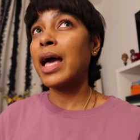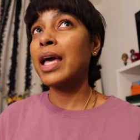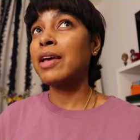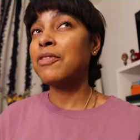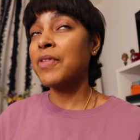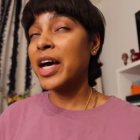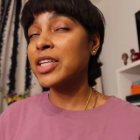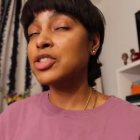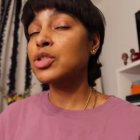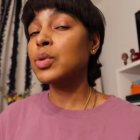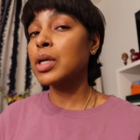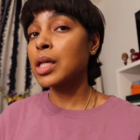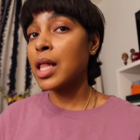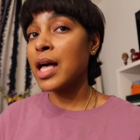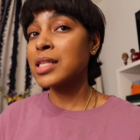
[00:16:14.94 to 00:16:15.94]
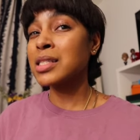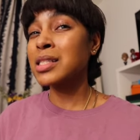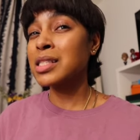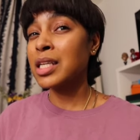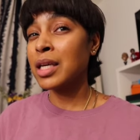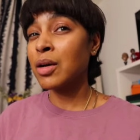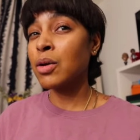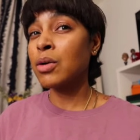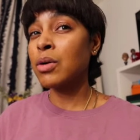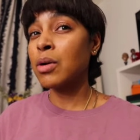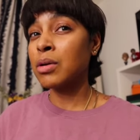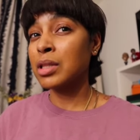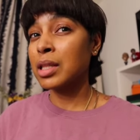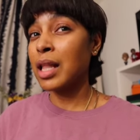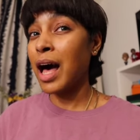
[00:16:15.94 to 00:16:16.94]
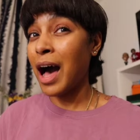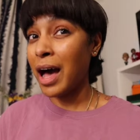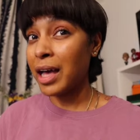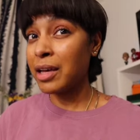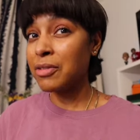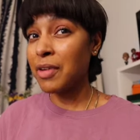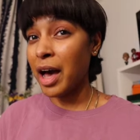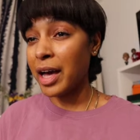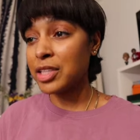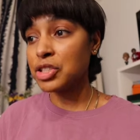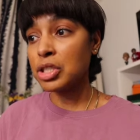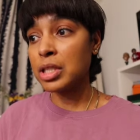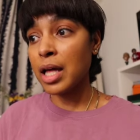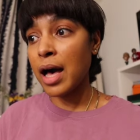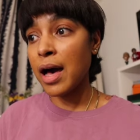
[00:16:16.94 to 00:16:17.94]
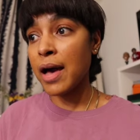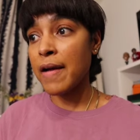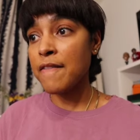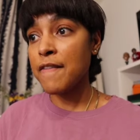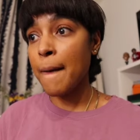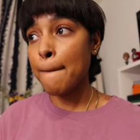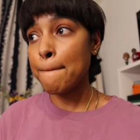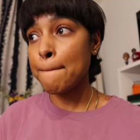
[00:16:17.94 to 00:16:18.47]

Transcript: if I do a closet sale on live, IG live,